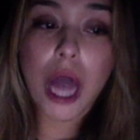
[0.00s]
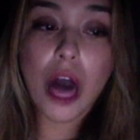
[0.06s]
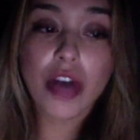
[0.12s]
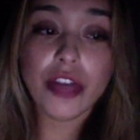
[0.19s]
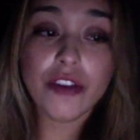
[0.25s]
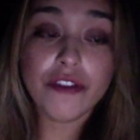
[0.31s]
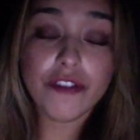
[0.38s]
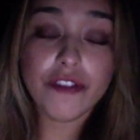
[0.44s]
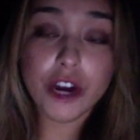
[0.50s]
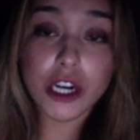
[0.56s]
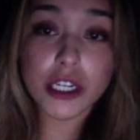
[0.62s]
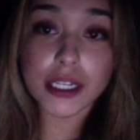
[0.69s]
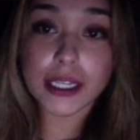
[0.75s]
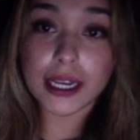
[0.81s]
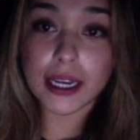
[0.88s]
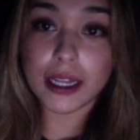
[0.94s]
The
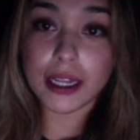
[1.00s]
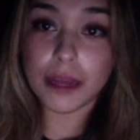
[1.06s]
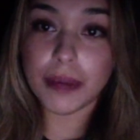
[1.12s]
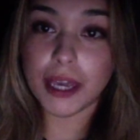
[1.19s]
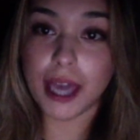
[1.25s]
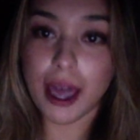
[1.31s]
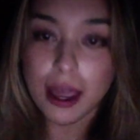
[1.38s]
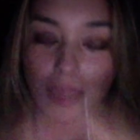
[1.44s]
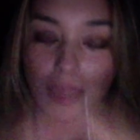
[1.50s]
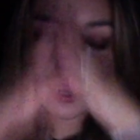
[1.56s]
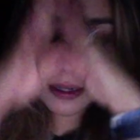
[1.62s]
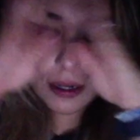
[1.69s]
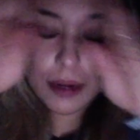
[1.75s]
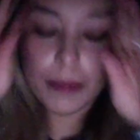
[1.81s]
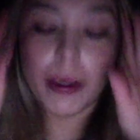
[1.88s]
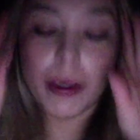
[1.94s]
first thing, let me get
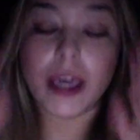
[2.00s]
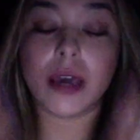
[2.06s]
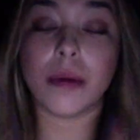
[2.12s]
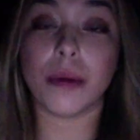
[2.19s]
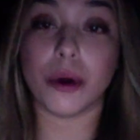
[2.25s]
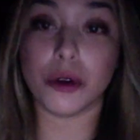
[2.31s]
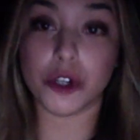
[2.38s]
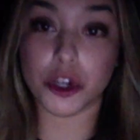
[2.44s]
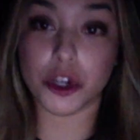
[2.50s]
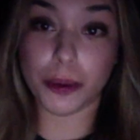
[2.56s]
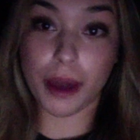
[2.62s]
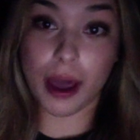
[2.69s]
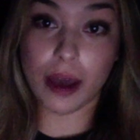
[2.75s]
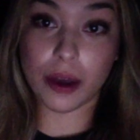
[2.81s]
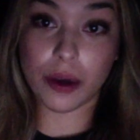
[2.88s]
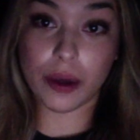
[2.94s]
my composure
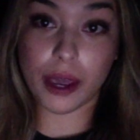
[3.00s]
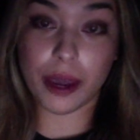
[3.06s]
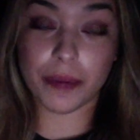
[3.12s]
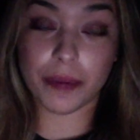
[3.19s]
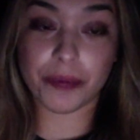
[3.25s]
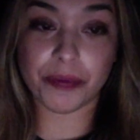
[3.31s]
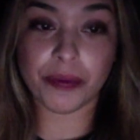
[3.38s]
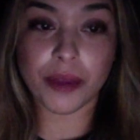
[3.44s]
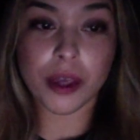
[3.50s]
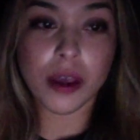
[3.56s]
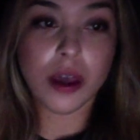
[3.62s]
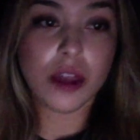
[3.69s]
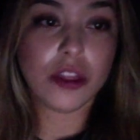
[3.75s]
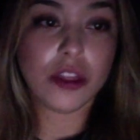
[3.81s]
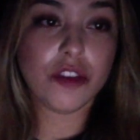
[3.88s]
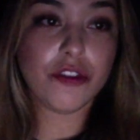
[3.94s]
back. Okay.
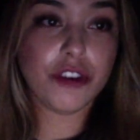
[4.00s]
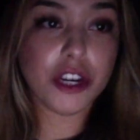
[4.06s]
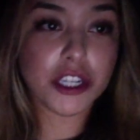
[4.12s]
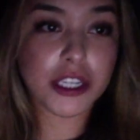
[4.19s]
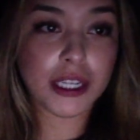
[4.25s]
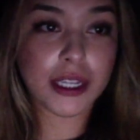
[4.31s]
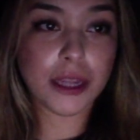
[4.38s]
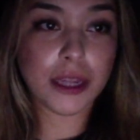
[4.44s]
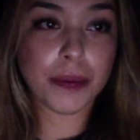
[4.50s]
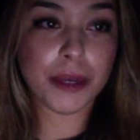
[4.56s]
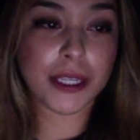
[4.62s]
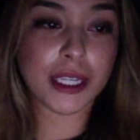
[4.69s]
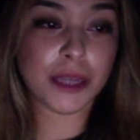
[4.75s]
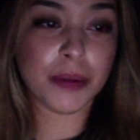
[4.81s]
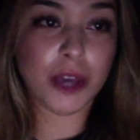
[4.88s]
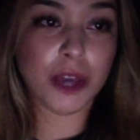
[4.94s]
The first thing that
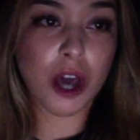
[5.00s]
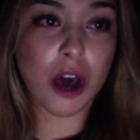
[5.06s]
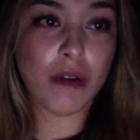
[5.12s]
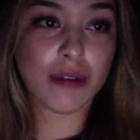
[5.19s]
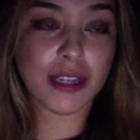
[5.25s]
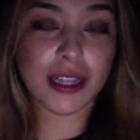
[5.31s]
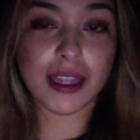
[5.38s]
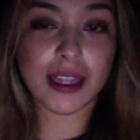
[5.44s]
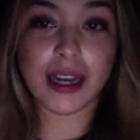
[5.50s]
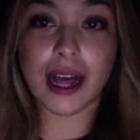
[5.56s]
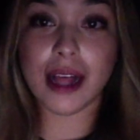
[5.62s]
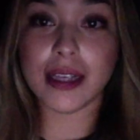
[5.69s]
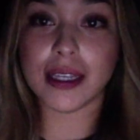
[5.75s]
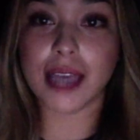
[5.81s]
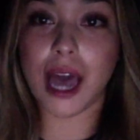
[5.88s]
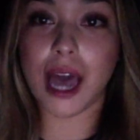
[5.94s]
pisses me off is that the
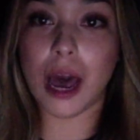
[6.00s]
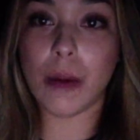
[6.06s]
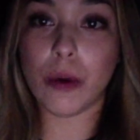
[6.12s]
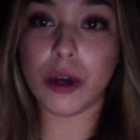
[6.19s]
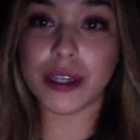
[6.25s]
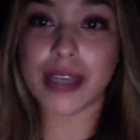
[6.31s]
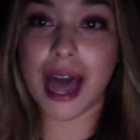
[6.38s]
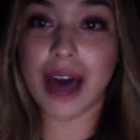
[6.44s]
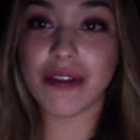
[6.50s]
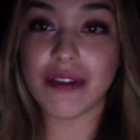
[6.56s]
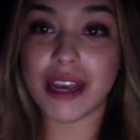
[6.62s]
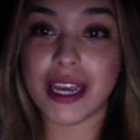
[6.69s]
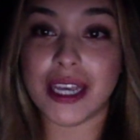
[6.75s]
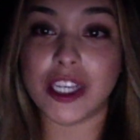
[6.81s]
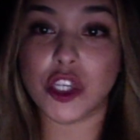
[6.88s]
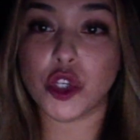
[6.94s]
Dallas Cowboys have a
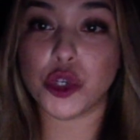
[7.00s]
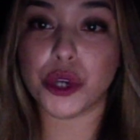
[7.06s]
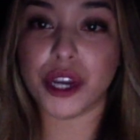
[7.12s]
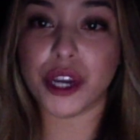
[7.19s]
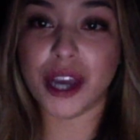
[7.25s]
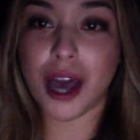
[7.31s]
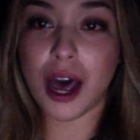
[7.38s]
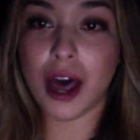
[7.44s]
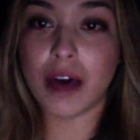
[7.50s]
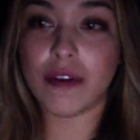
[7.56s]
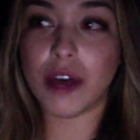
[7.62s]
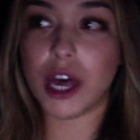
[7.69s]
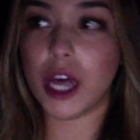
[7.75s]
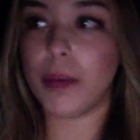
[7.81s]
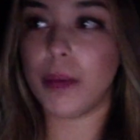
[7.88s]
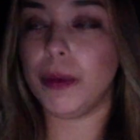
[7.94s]
history of
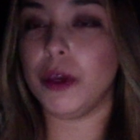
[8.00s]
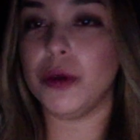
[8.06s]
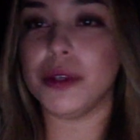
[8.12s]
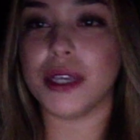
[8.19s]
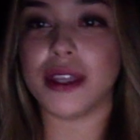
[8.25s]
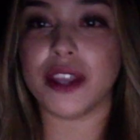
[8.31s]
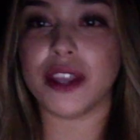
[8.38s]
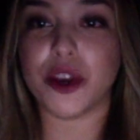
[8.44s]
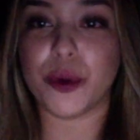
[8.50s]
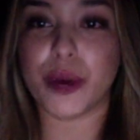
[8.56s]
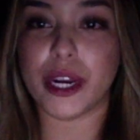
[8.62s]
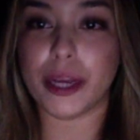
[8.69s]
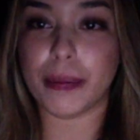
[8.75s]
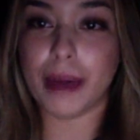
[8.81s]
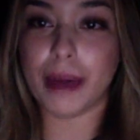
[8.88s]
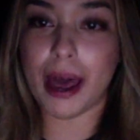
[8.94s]
abusing their
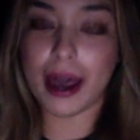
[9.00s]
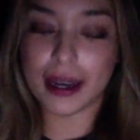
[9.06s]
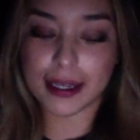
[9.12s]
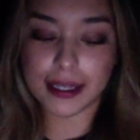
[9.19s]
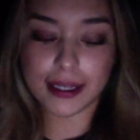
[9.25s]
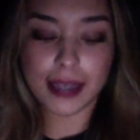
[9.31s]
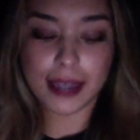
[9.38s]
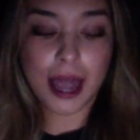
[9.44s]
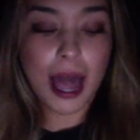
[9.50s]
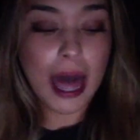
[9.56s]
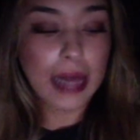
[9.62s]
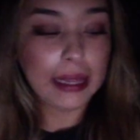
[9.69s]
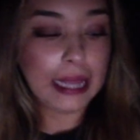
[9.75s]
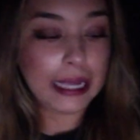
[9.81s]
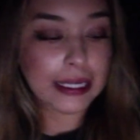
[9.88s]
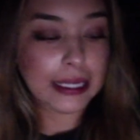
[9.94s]
running backs.
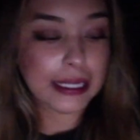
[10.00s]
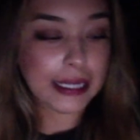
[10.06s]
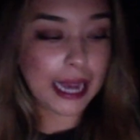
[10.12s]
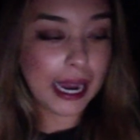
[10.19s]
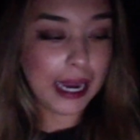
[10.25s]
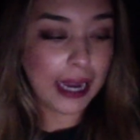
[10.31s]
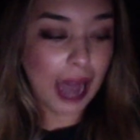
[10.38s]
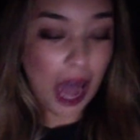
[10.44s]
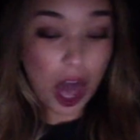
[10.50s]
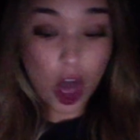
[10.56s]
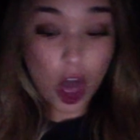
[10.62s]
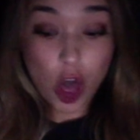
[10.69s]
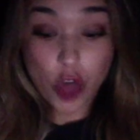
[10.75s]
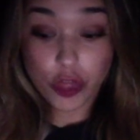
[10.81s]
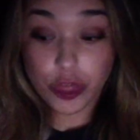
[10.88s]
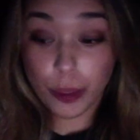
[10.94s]
Let's take
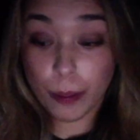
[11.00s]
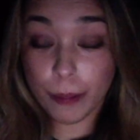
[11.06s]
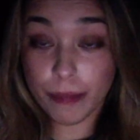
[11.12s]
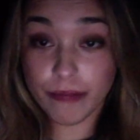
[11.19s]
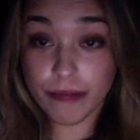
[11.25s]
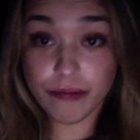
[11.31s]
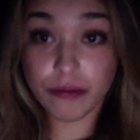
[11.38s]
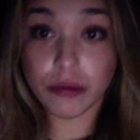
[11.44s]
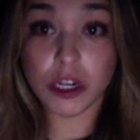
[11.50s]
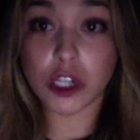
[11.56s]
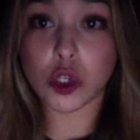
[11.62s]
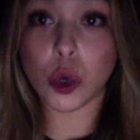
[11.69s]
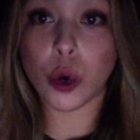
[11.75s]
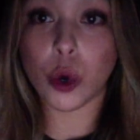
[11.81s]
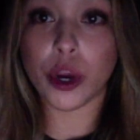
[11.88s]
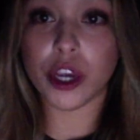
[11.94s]
the
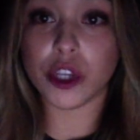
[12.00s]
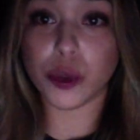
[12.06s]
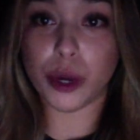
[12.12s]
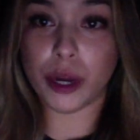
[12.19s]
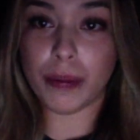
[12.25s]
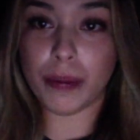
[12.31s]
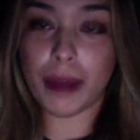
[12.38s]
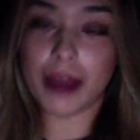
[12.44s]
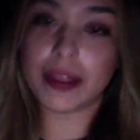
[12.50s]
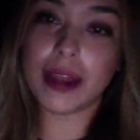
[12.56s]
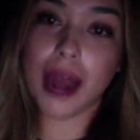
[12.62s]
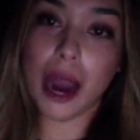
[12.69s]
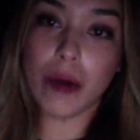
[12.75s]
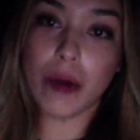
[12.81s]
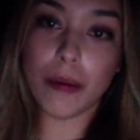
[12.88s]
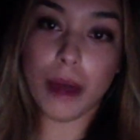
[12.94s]
notorious running back that
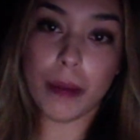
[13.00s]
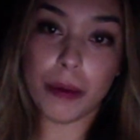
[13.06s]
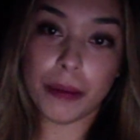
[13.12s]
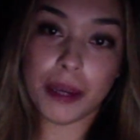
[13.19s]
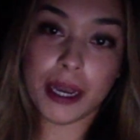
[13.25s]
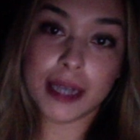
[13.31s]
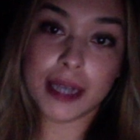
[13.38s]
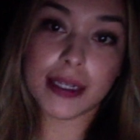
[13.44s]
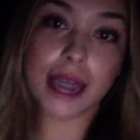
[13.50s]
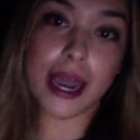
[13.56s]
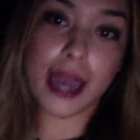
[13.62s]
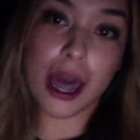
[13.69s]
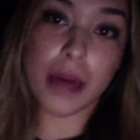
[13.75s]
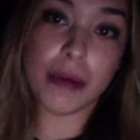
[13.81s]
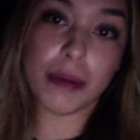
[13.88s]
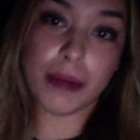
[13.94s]
I remember because I
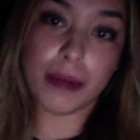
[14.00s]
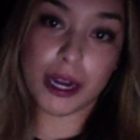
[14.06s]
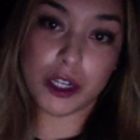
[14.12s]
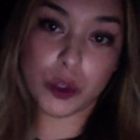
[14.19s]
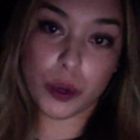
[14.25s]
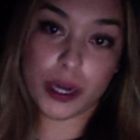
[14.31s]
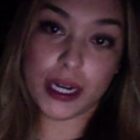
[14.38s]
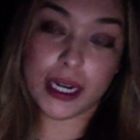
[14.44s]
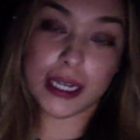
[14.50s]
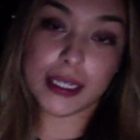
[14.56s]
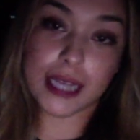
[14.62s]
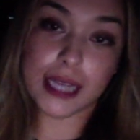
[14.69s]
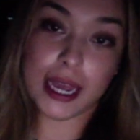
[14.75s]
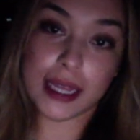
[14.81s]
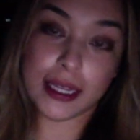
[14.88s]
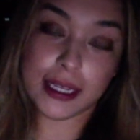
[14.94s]
am in my 20s
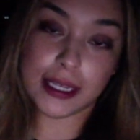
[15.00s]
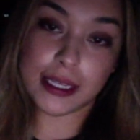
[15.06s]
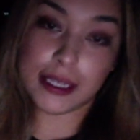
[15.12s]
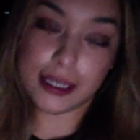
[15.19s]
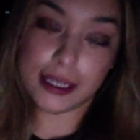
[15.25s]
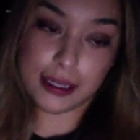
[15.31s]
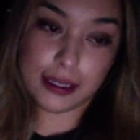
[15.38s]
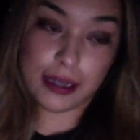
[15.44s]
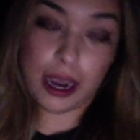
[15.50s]
and this